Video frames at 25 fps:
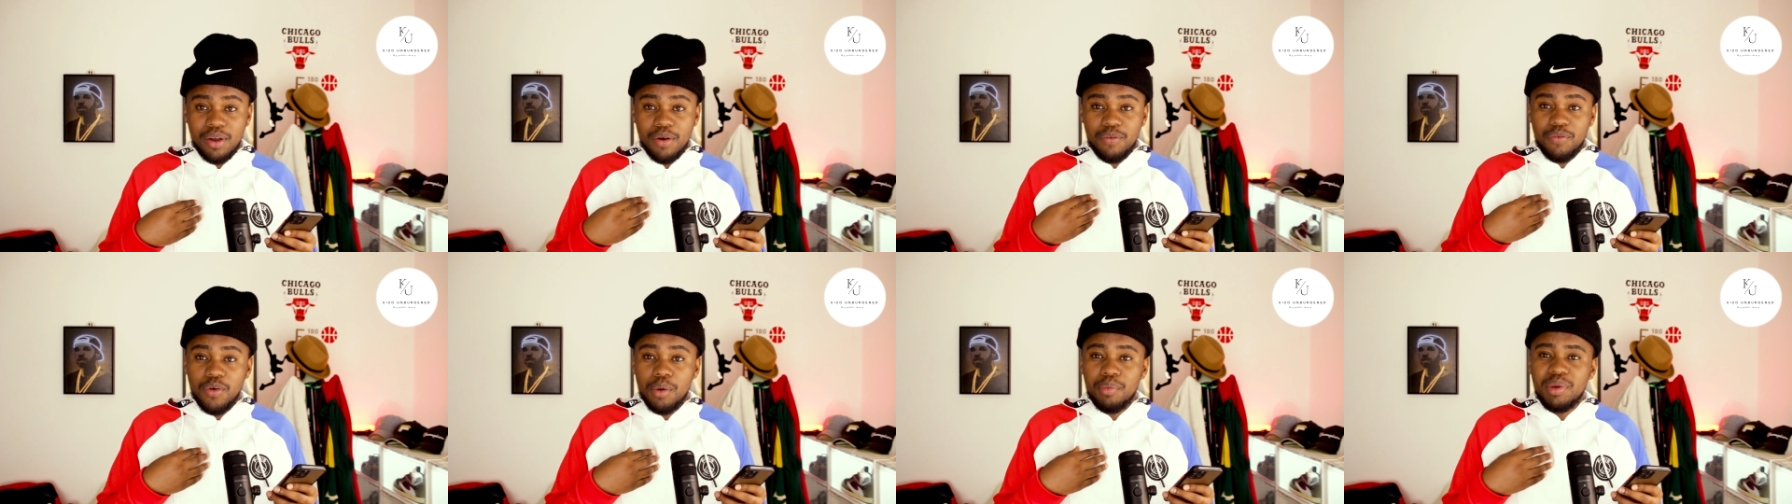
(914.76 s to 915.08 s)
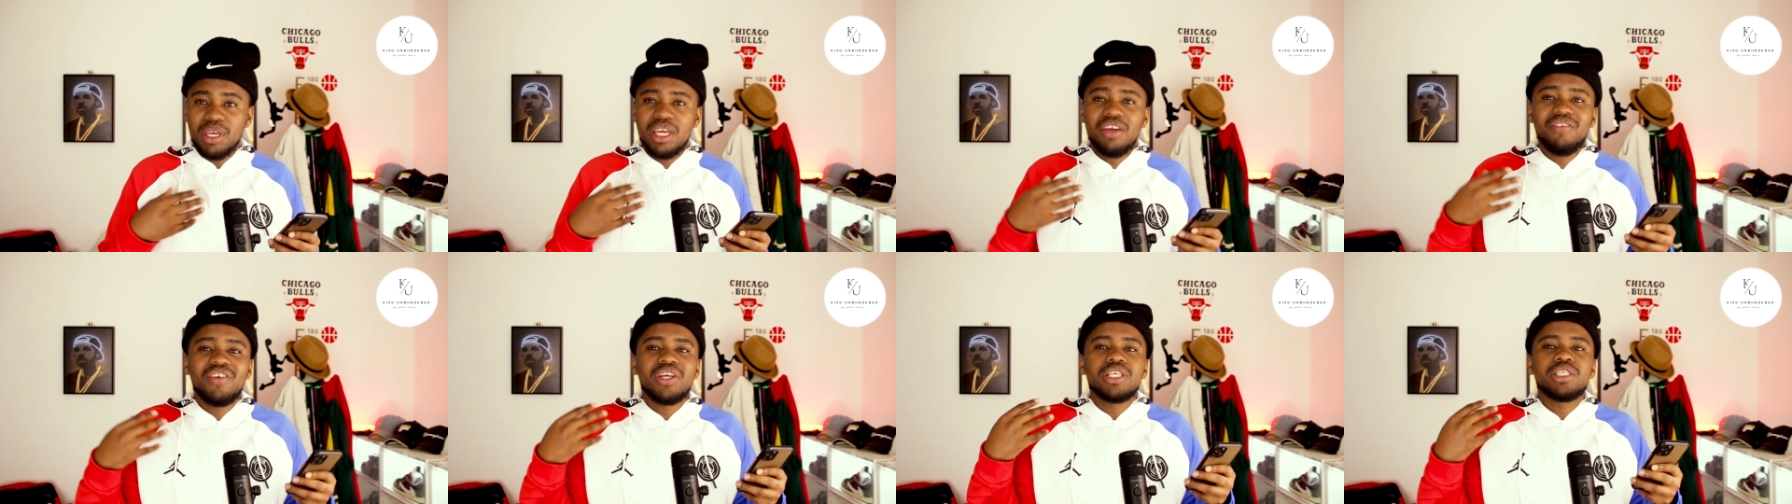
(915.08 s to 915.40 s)
For
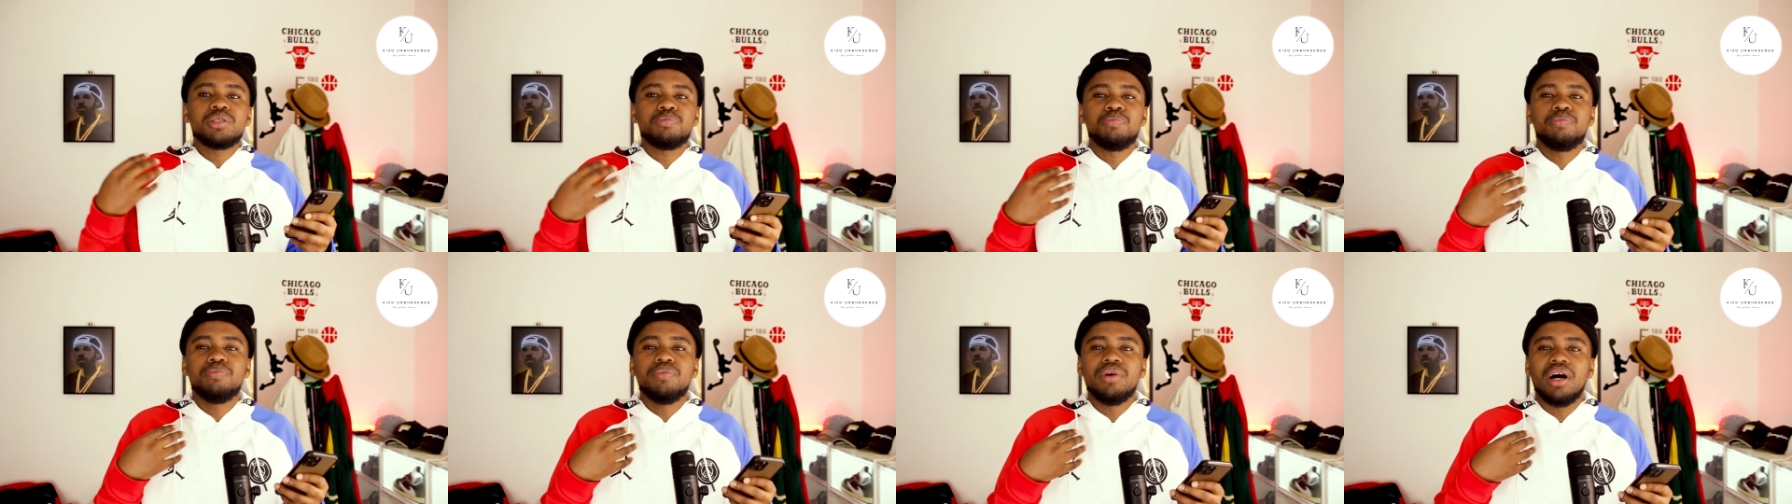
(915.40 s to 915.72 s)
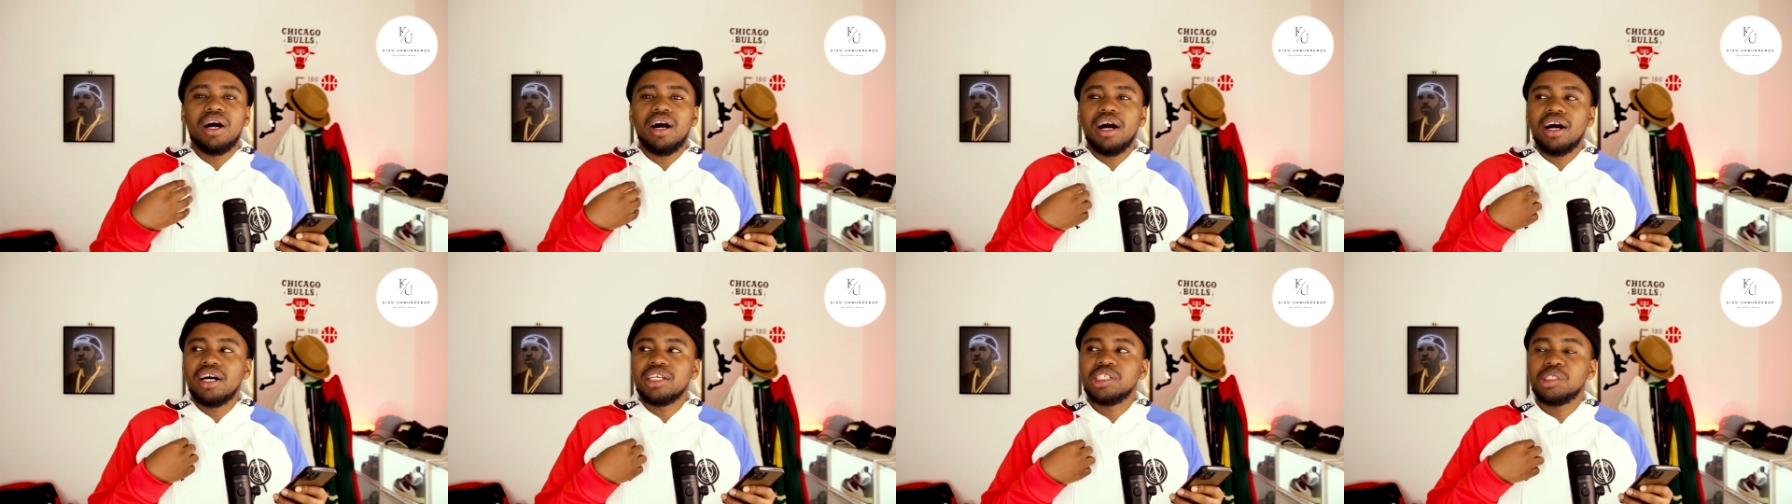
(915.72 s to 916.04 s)
me, even
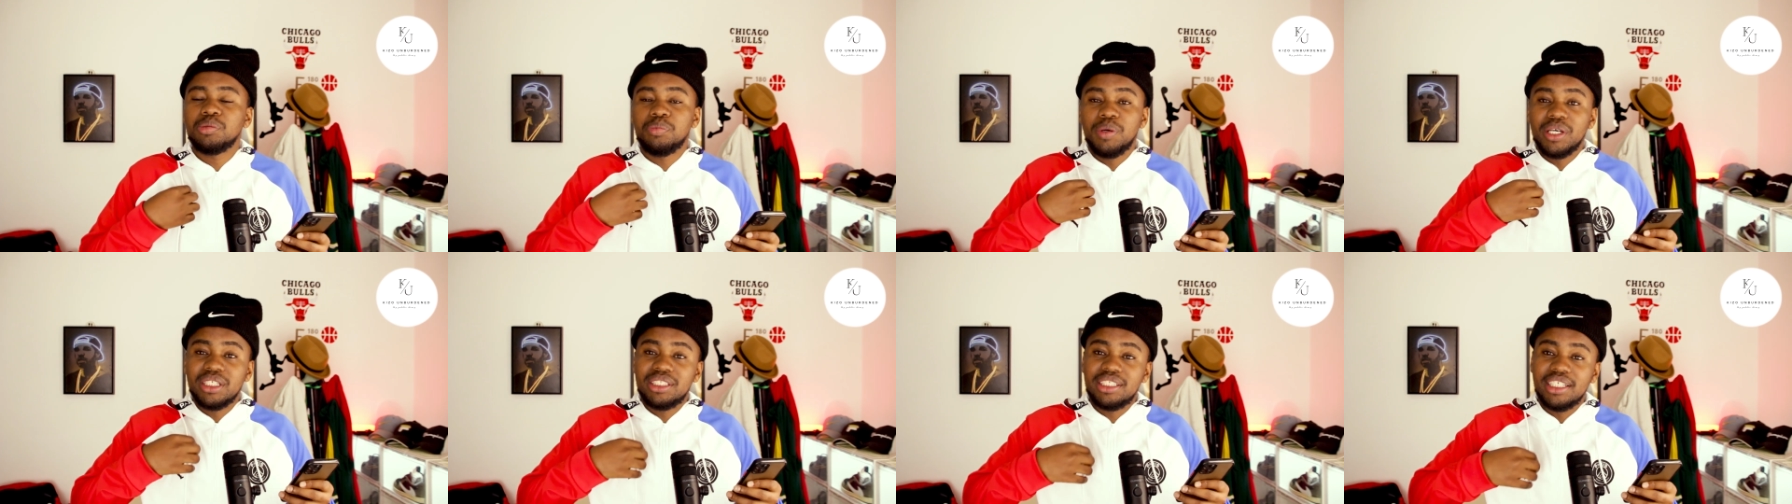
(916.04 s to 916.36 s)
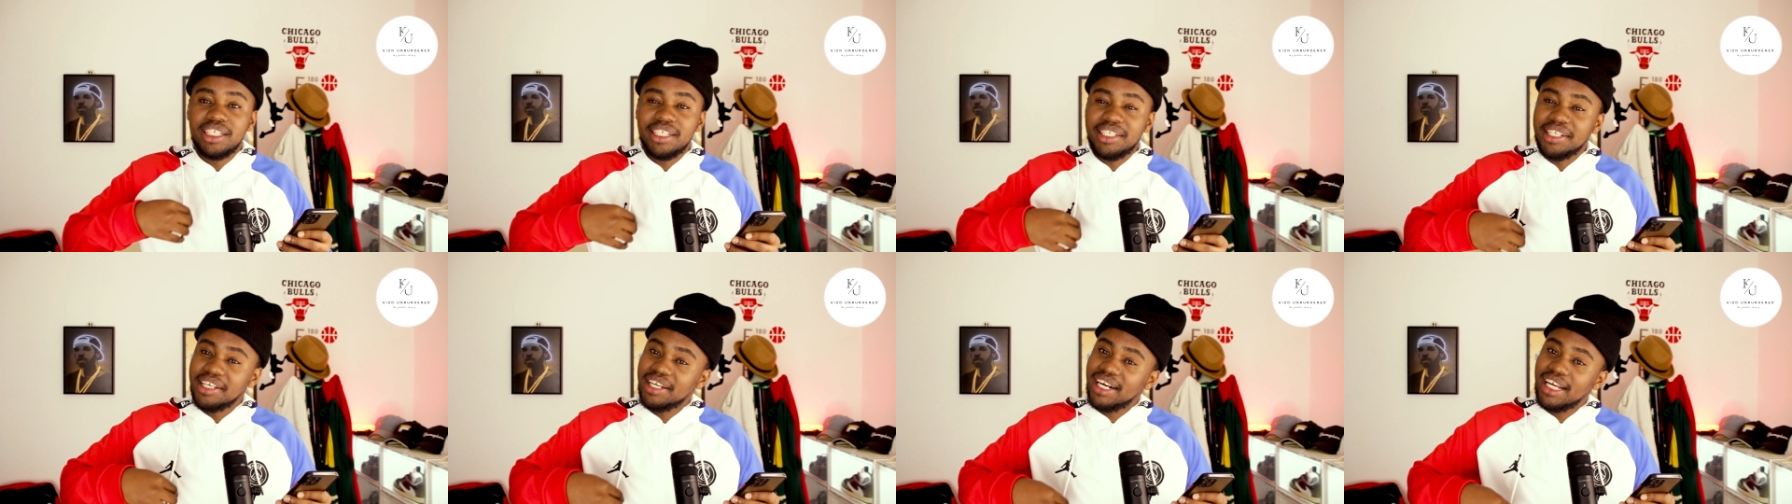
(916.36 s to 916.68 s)

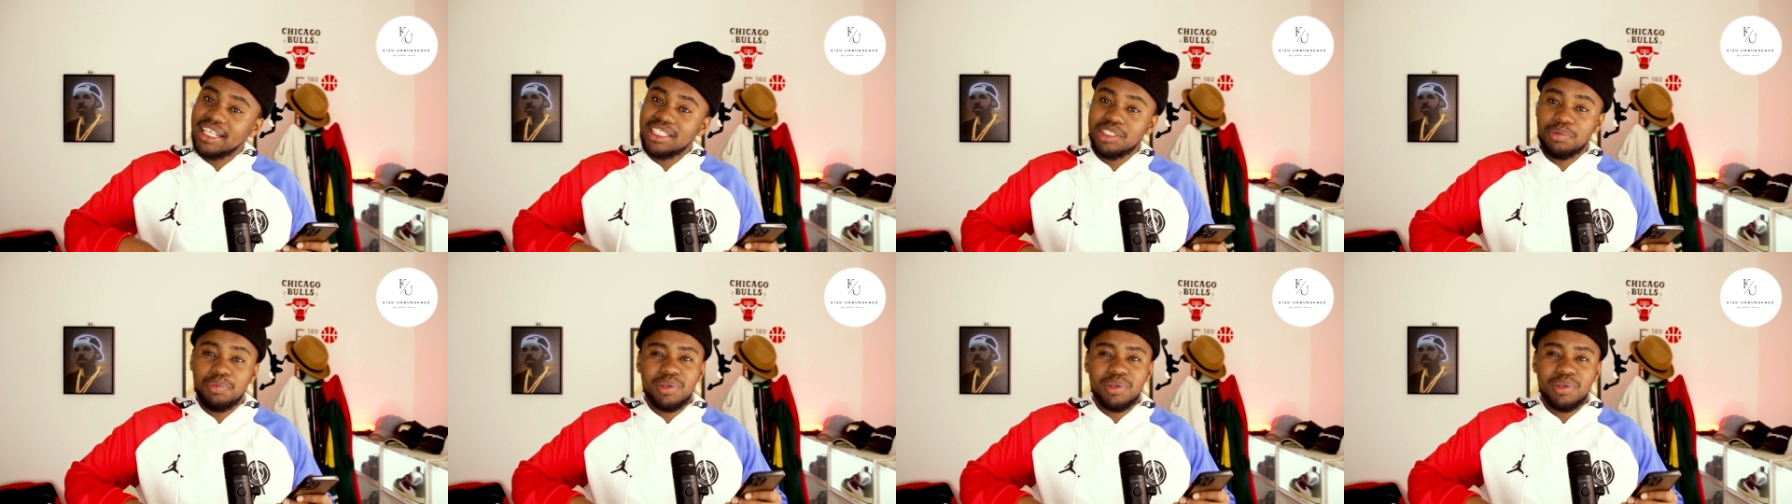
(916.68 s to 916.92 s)
specifically, right?